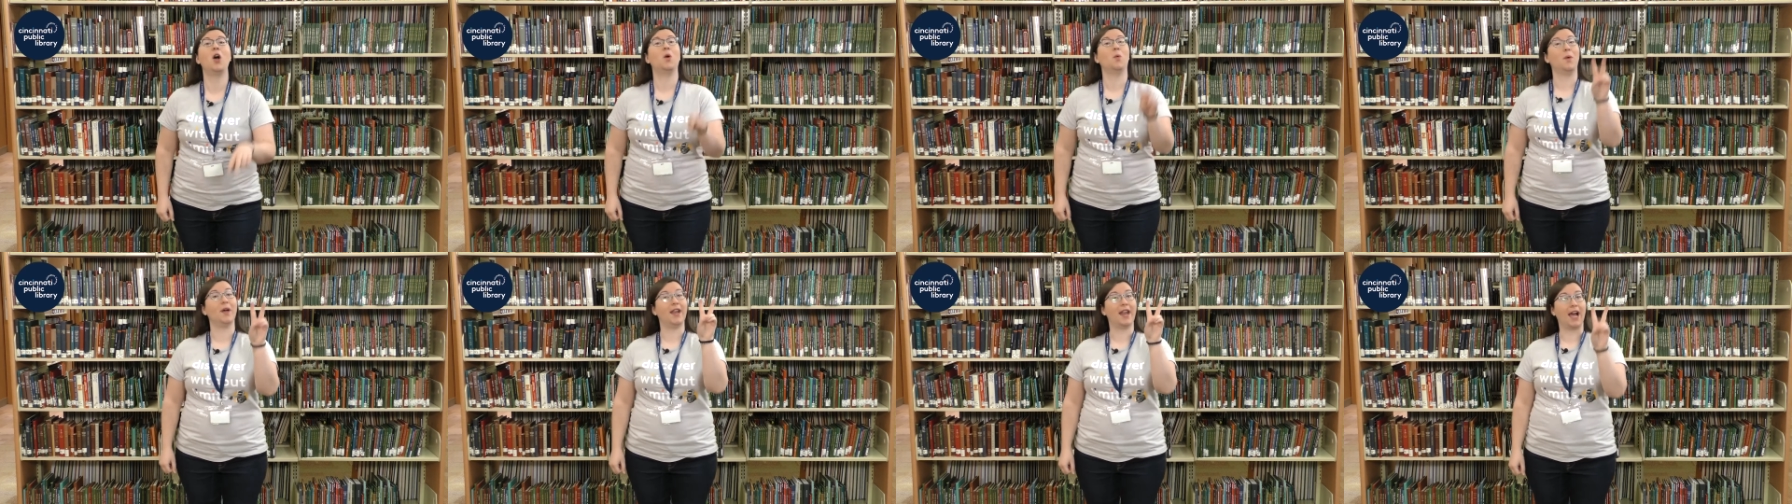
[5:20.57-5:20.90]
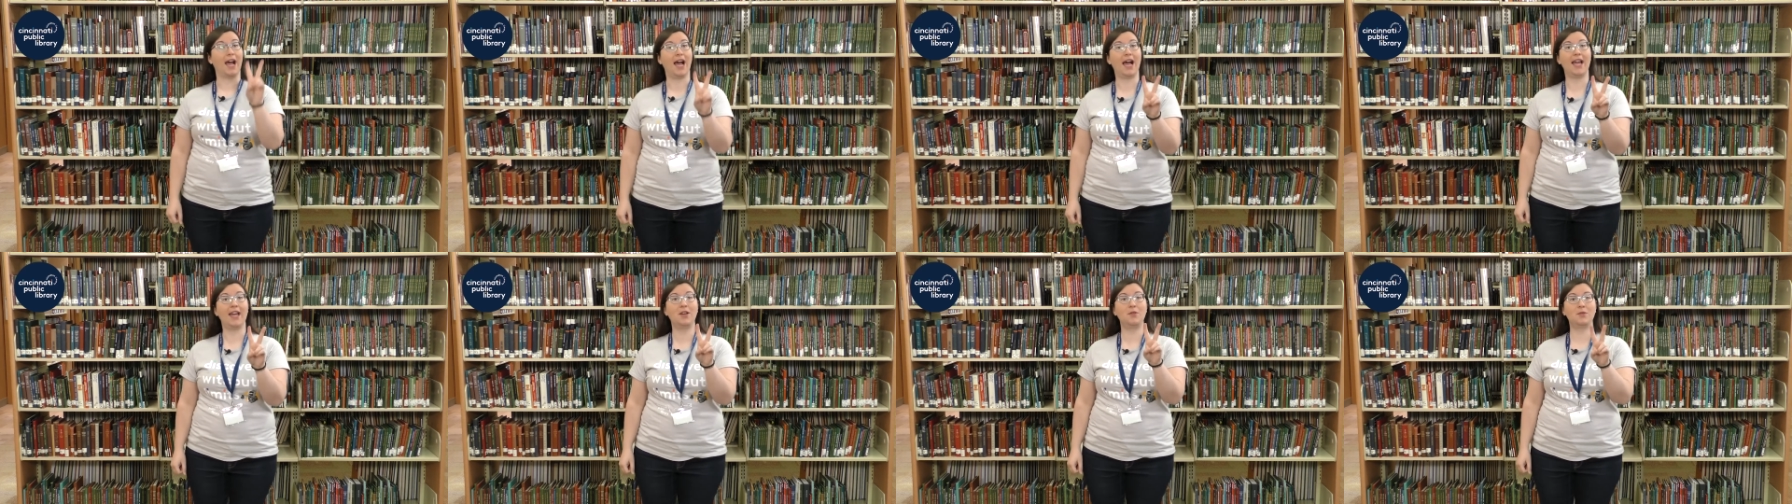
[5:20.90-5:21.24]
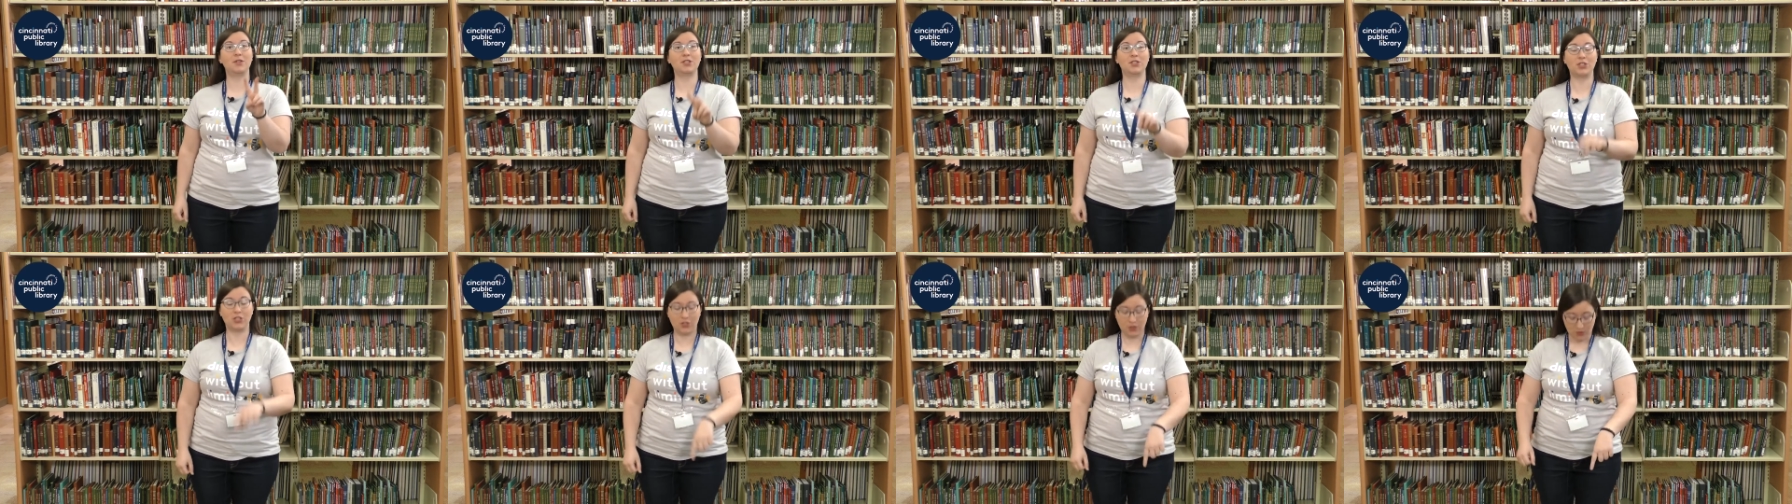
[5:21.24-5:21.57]
When I
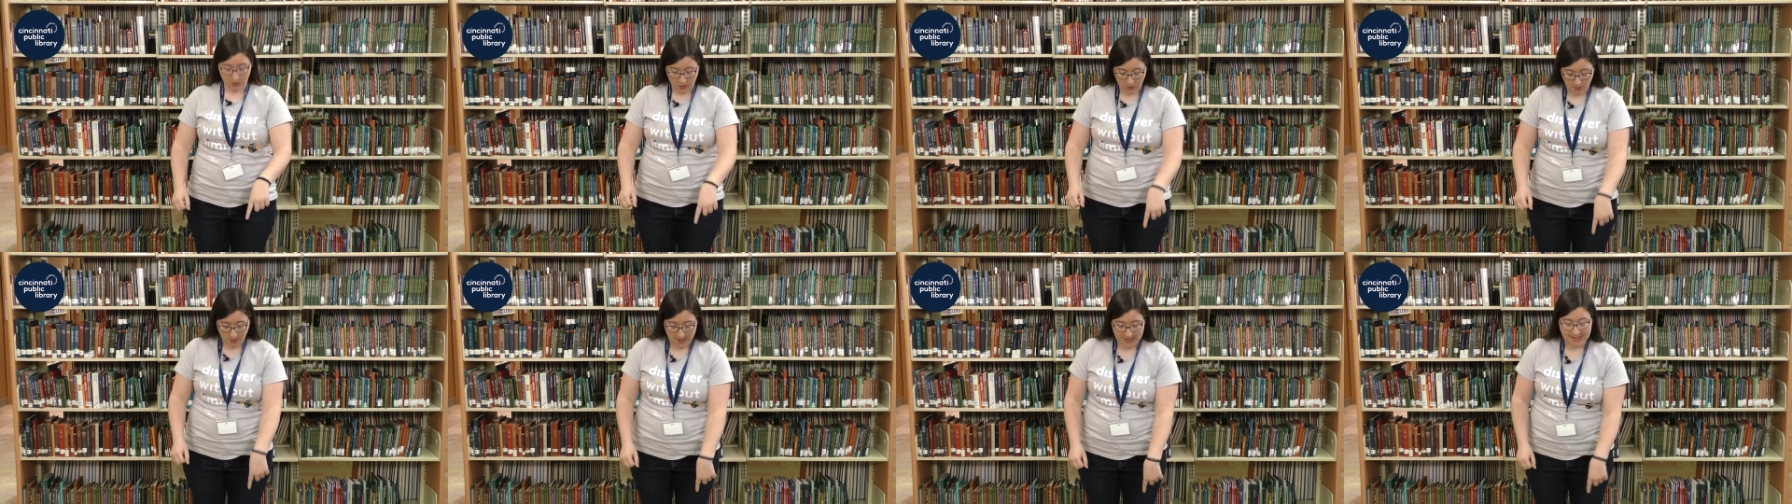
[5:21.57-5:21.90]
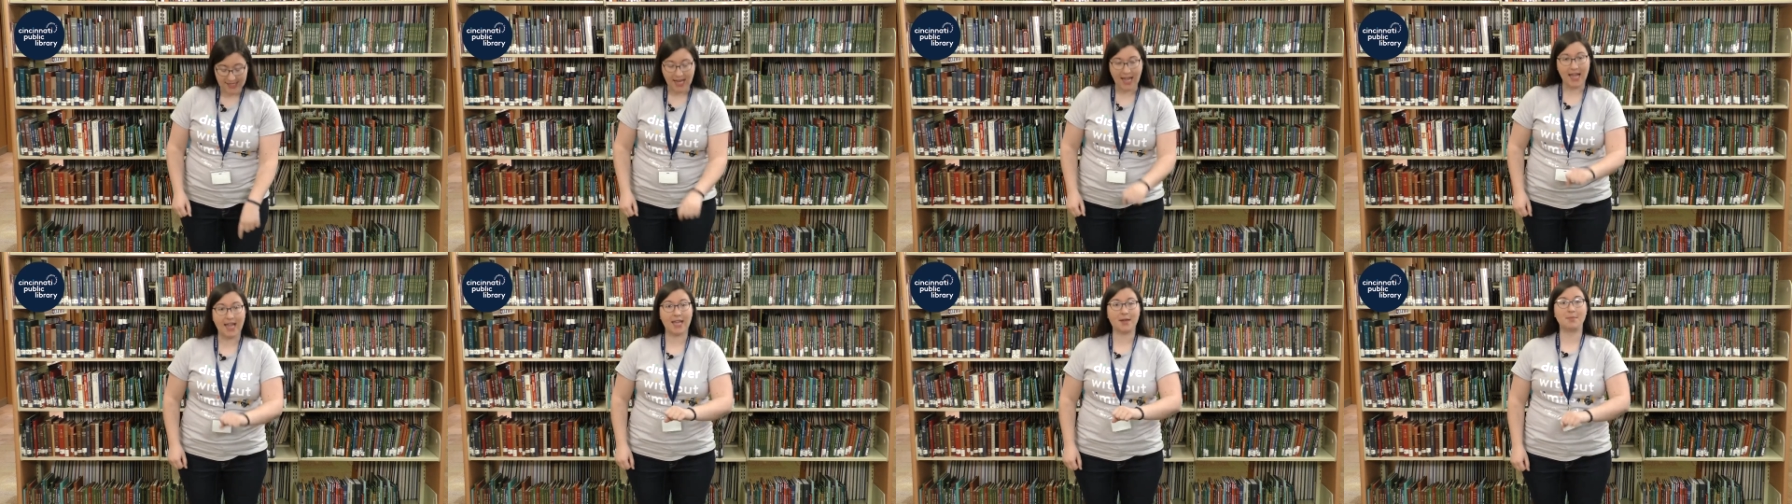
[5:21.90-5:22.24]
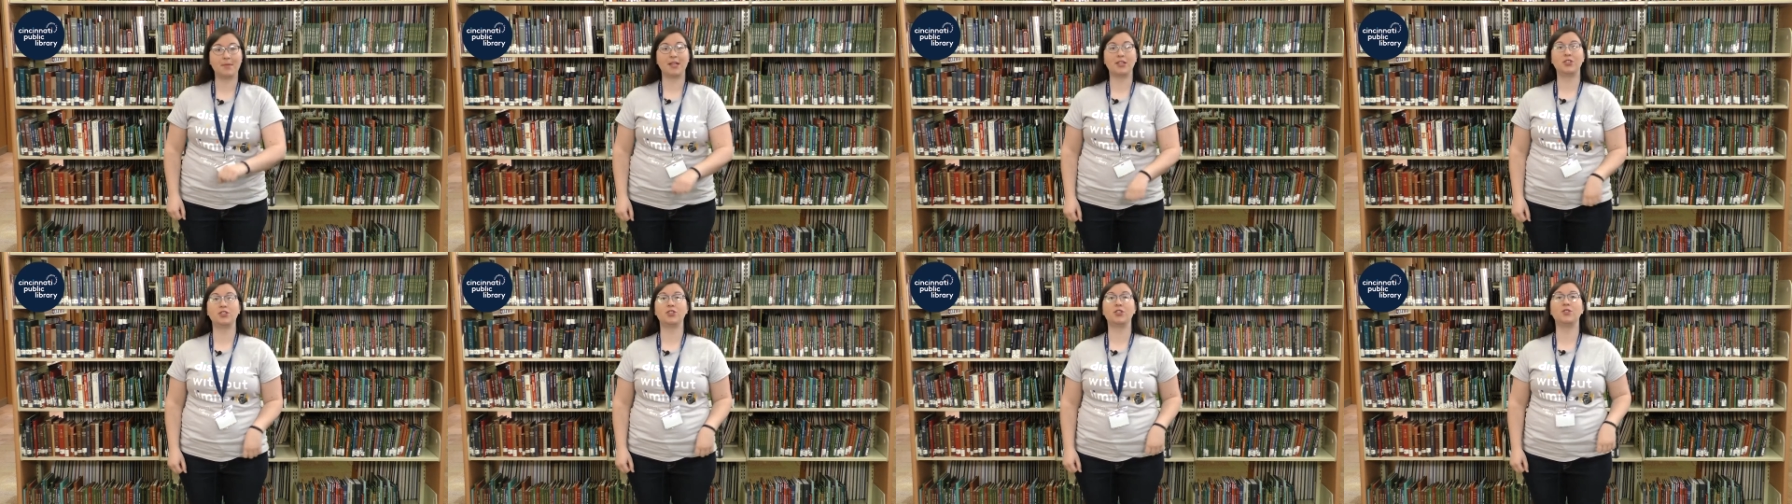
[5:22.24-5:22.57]
was two, I tied
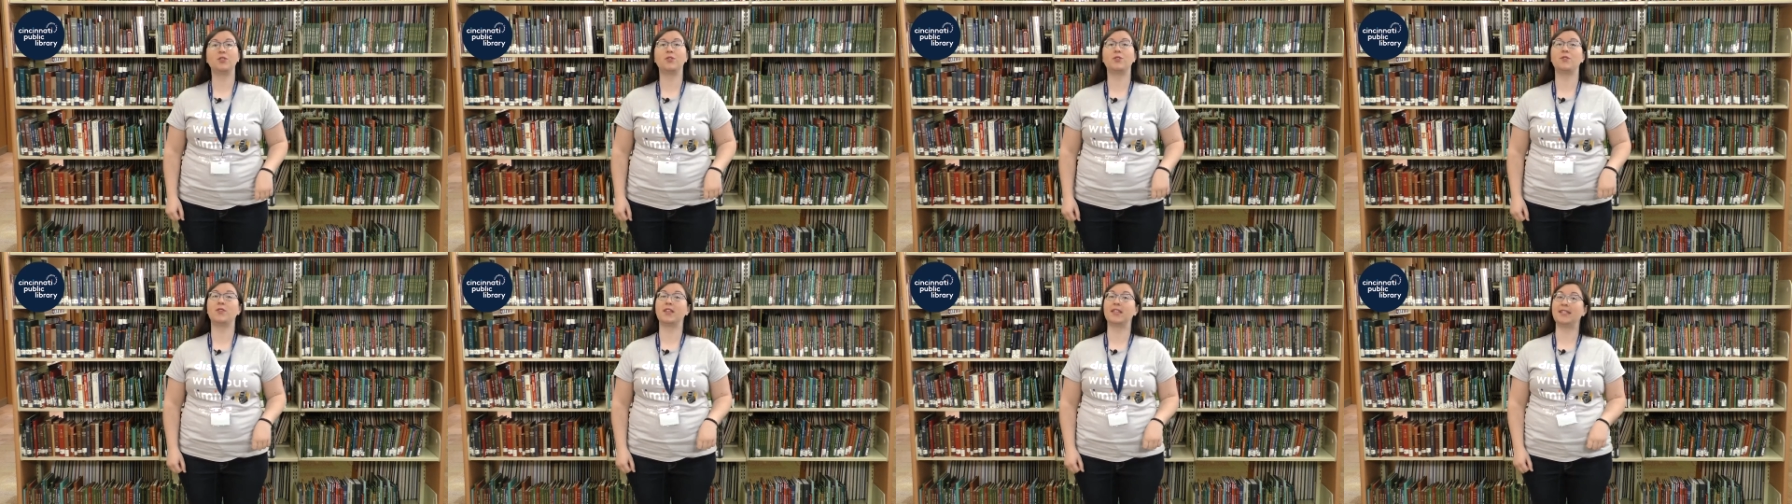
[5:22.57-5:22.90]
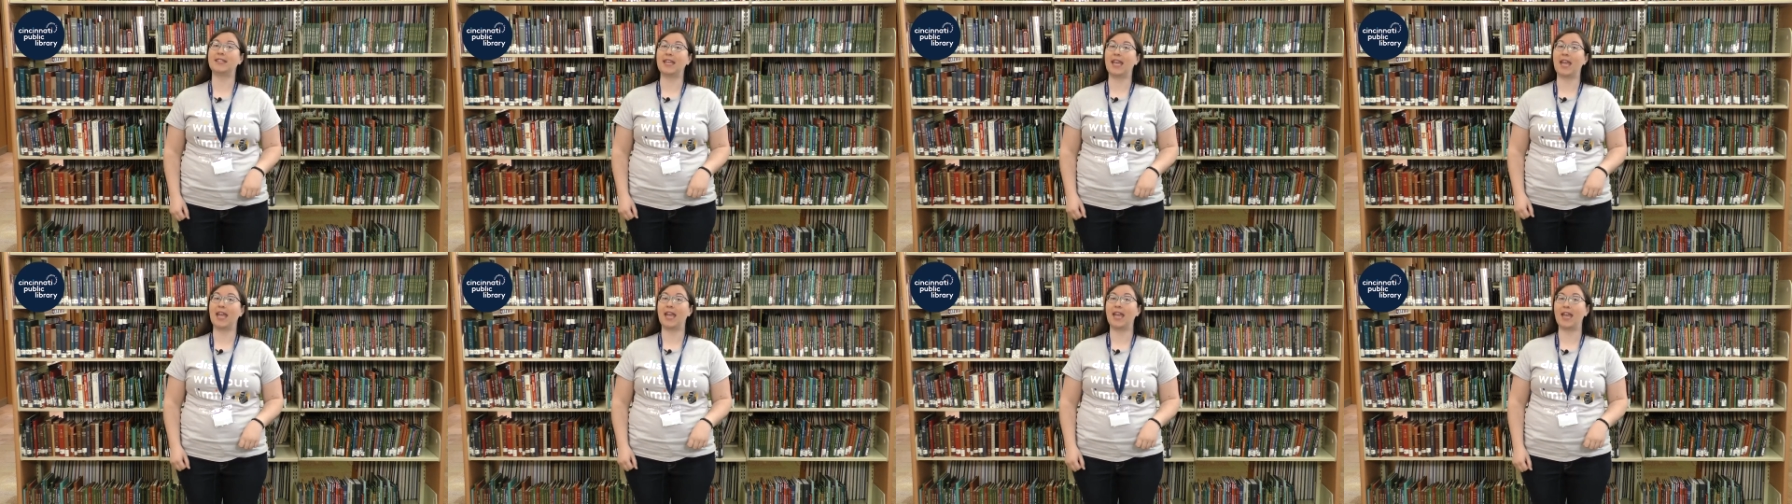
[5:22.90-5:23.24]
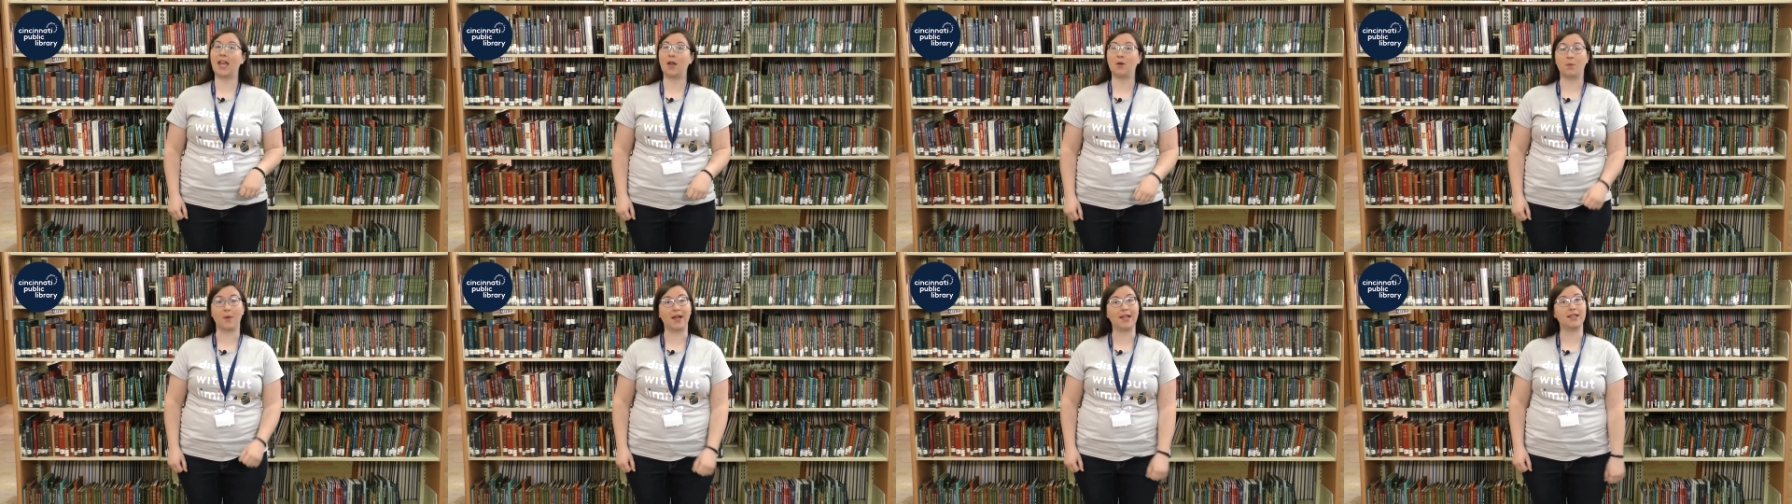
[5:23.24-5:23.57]
my shoe the day
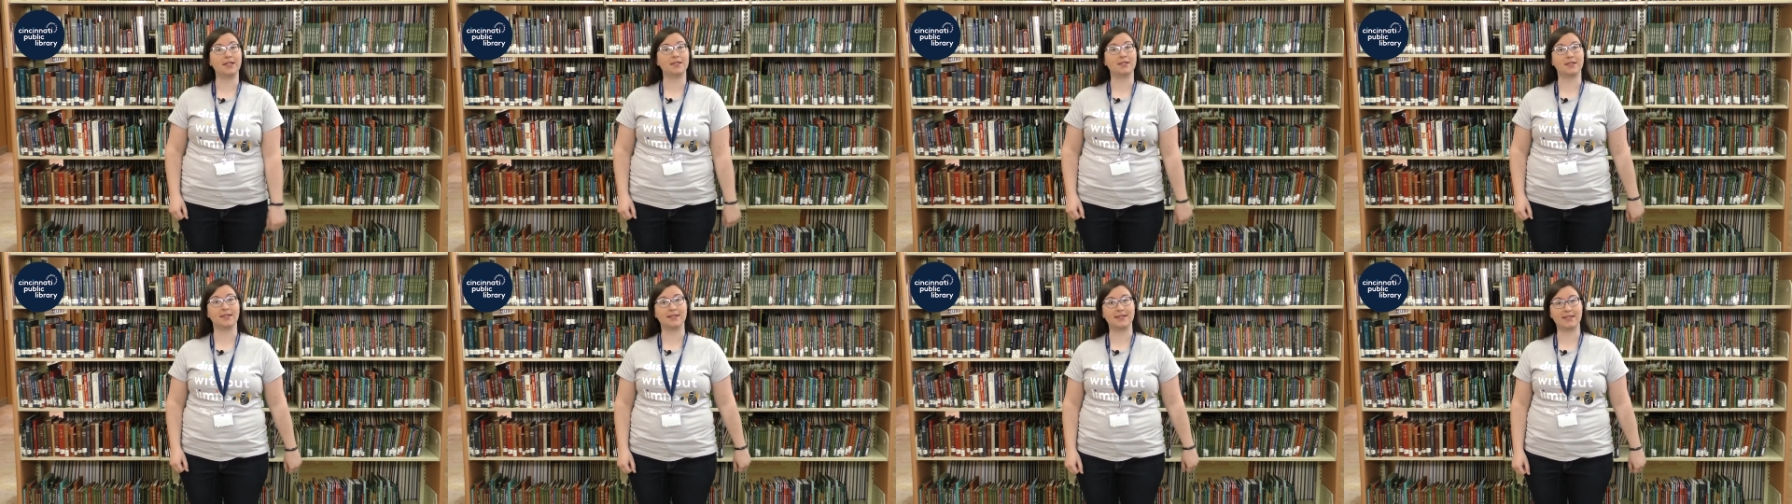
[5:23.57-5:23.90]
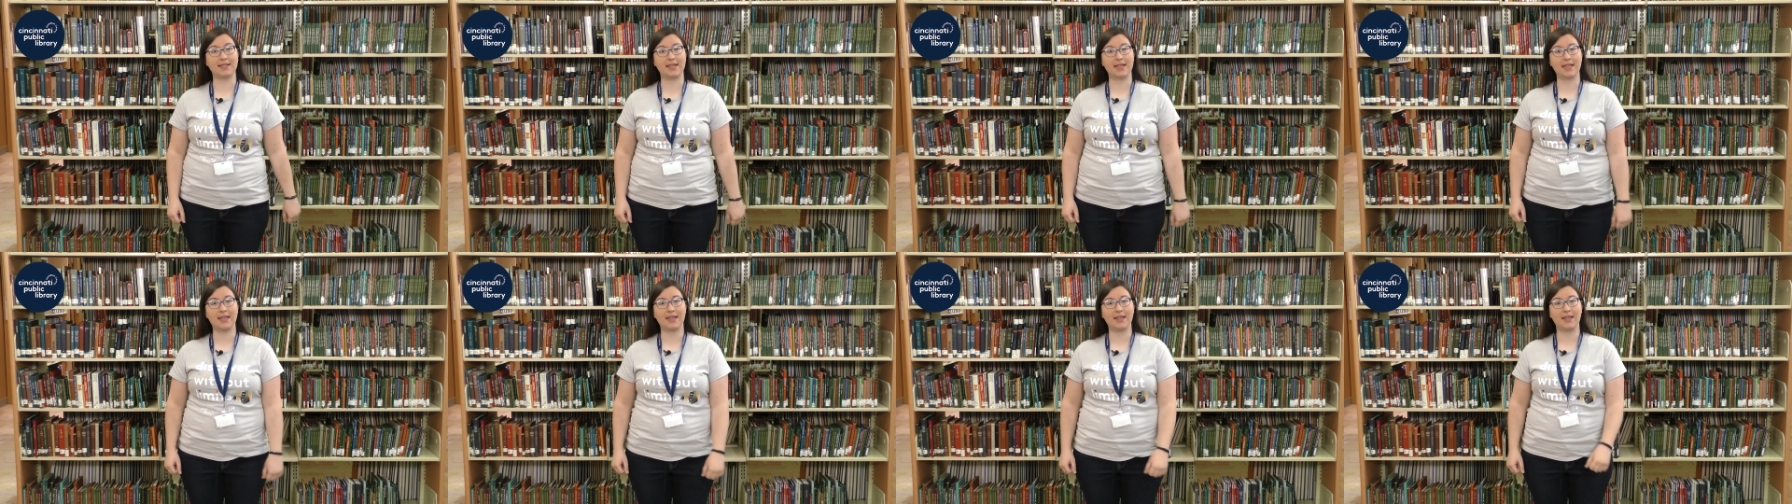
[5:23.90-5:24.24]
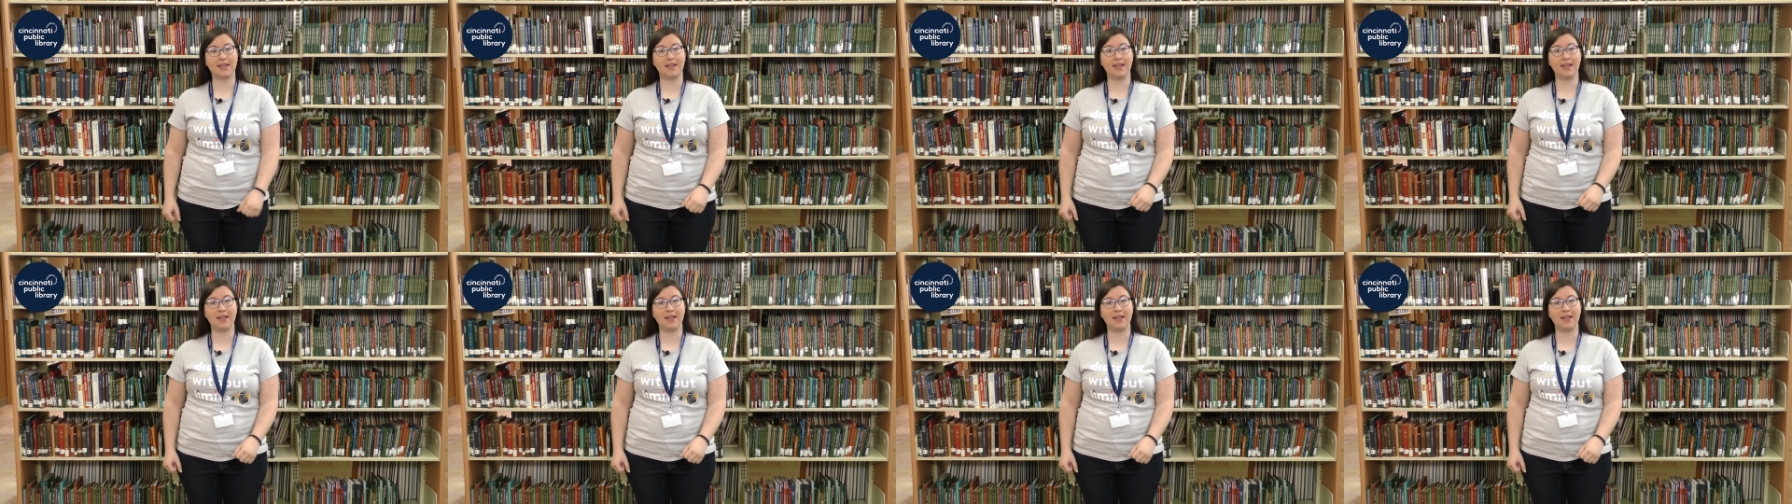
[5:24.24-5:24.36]
I went to sea.